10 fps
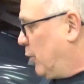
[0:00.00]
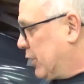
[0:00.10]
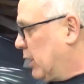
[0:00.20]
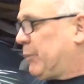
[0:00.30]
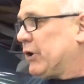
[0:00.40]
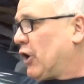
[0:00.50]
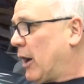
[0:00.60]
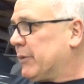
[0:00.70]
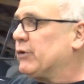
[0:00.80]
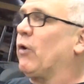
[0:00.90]
going to put
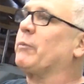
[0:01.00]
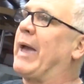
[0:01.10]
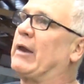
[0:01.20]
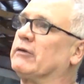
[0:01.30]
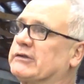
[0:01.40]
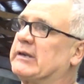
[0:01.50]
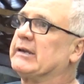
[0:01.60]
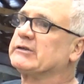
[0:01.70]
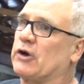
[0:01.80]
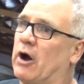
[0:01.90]
carbon door panels in
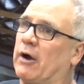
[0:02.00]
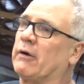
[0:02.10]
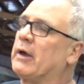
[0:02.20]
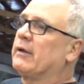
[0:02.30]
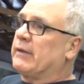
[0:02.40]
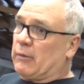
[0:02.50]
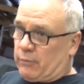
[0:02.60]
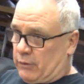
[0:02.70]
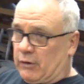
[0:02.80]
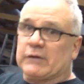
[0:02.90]
this car
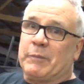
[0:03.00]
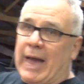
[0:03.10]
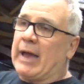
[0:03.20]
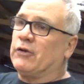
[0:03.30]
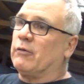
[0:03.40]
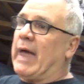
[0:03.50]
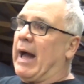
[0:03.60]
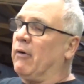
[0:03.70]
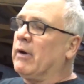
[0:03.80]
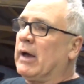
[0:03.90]
that's behind you
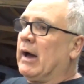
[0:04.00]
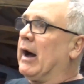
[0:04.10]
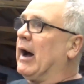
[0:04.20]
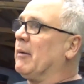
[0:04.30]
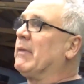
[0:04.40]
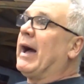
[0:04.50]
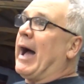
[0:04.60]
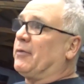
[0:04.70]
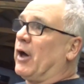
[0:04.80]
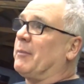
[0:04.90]
now.
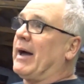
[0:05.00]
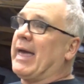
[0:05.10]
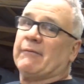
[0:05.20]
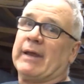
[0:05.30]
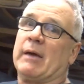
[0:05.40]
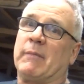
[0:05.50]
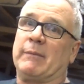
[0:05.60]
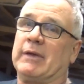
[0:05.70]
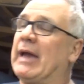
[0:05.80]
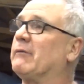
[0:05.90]
I thought about having that.
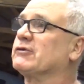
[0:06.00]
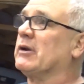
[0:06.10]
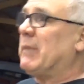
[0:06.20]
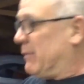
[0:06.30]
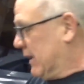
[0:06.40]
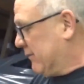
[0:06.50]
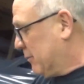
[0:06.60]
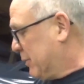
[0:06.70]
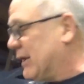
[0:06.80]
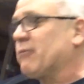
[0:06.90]
Maybe I was going to maybe
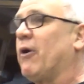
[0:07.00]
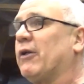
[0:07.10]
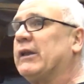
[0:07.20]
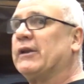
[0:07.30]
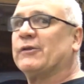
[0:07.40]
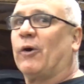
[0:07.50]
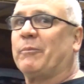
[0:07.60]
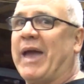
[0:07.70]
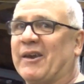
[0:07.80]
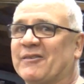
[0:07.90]
even bead roll it in the door
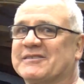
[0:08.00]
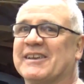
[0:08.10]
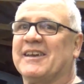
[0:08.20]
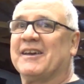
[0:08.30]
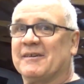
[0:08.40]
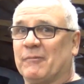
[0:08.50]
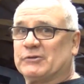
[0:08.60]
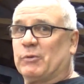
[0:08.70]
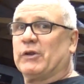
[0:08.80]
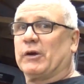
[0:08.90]
panels,
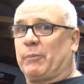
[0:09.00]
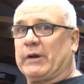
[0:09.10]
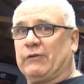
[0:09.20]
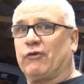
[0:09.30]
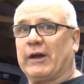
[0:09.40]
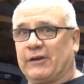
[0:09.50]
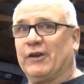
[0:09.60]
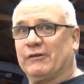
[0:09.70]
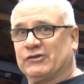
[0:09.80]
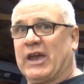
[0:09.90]
which would look pretty trick.
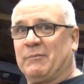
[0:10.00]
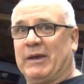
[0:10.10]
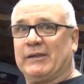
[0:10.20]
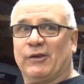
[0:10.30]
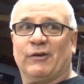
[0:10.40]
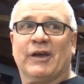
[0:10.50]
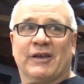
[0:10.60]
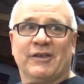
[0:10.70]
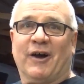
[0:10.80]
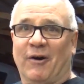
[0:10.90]

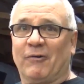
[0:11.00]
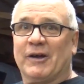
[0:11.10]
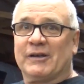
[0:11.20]
JB2,